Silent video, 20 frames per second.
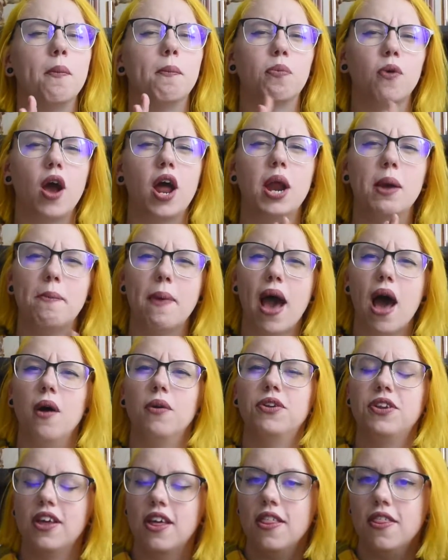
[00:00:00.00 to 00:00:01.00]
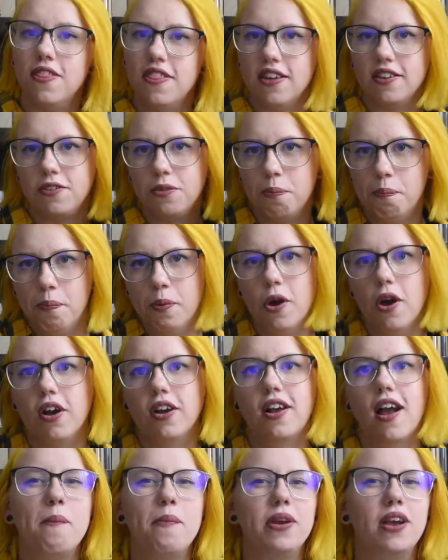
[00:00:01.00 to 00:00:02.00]
brought about this
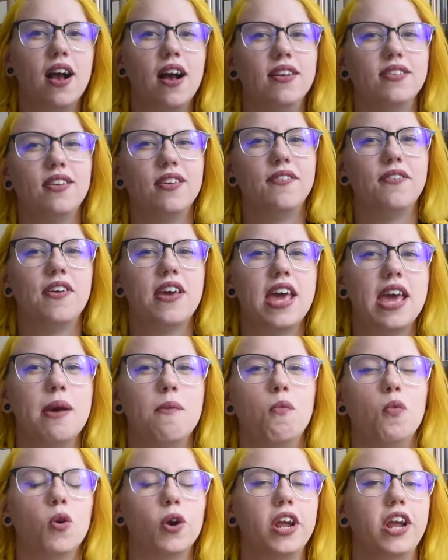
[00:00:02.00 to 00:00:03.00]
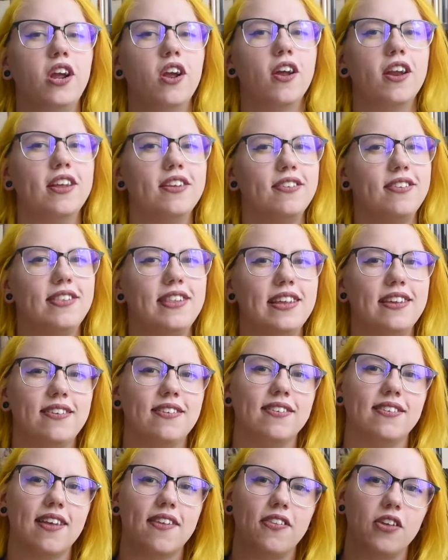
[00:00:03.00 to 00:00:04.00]
book because of him working on his
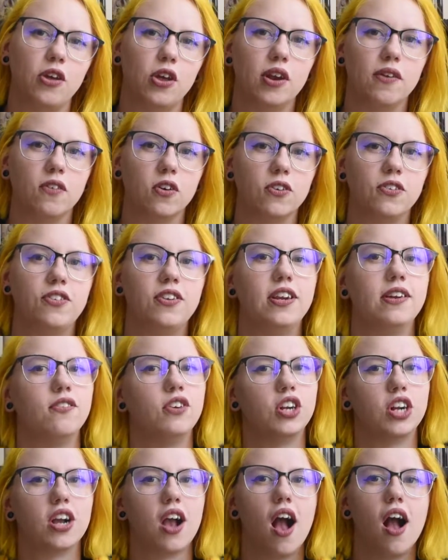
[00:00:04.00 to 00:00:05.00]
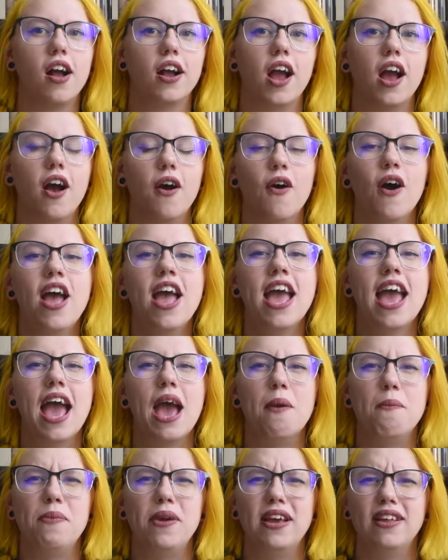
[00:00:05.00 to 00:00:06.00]
thesis at the University of Chicago
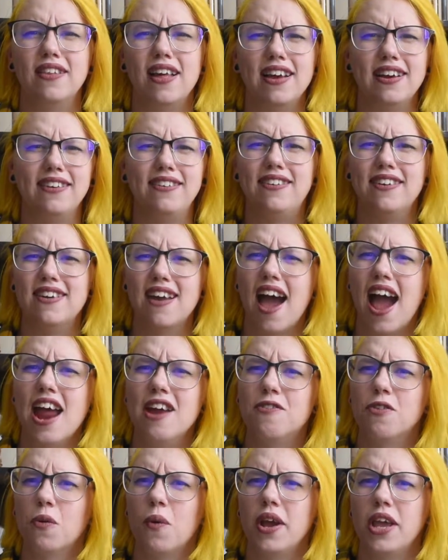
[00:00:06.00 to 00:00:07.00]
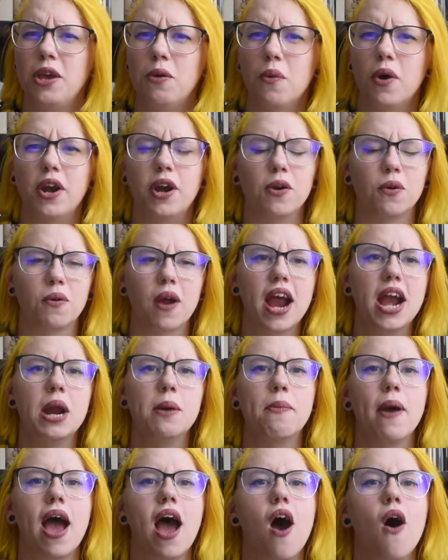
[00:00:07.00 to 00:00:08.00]
and being like denied for what he wanted to write
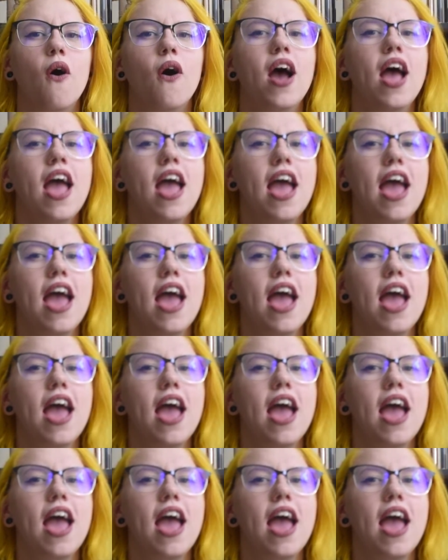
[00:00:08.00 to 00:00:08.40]
about.